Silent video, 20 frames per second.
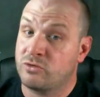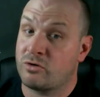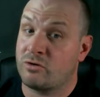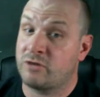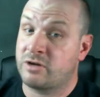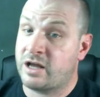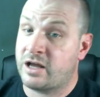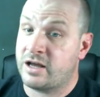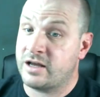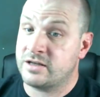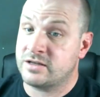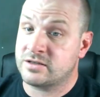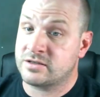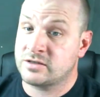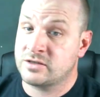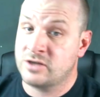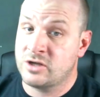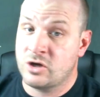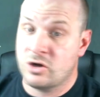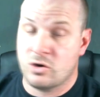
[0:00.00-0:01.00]
own guys,
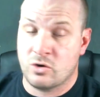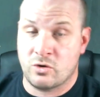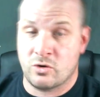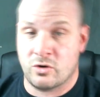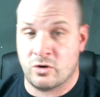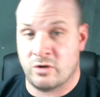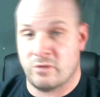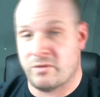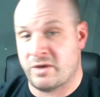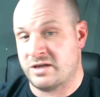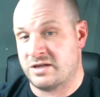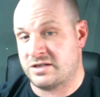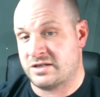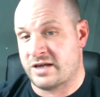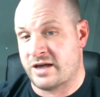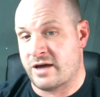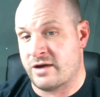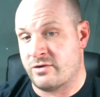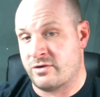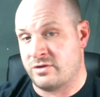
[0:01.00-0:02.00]
or it might
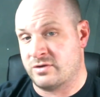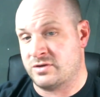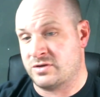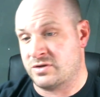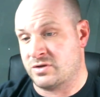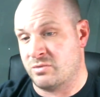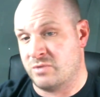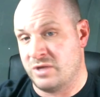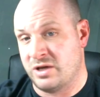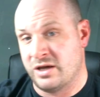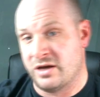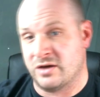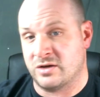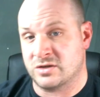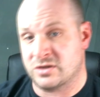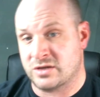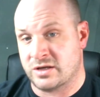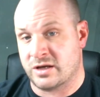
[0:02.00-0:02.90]
scatter onto somebody else.